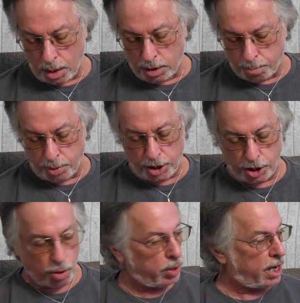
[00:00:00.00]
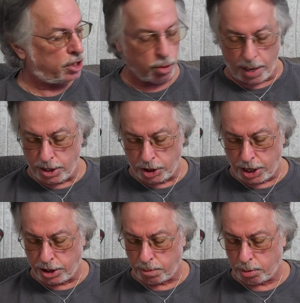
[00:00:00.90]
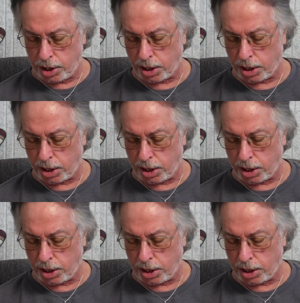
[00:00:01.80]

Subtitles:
the bridge is okay too. I didn't change the bridge.